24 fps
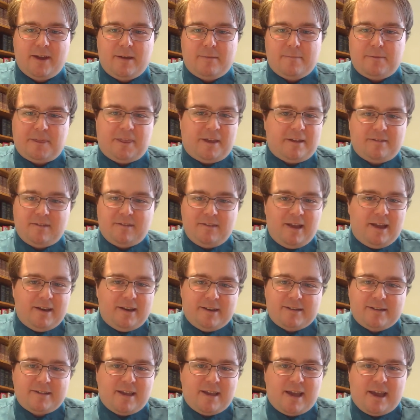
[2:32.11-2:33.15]
But that's not
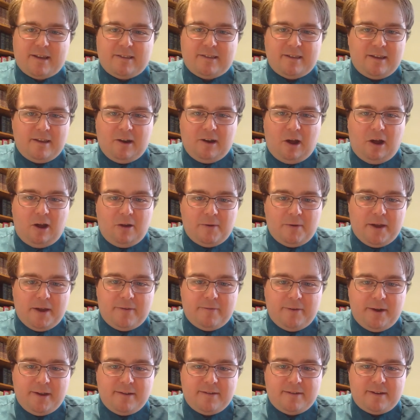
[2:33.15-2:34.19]
exactly at all
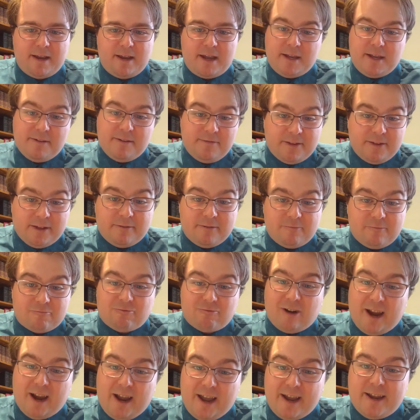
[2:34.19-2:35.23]
what David
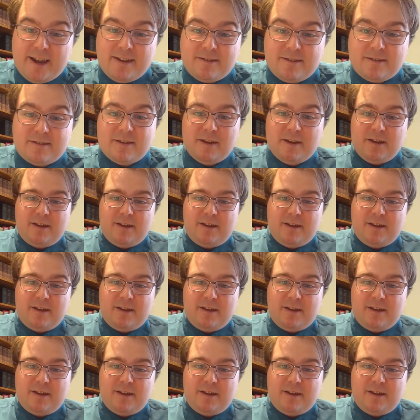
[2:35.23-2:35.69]
writes.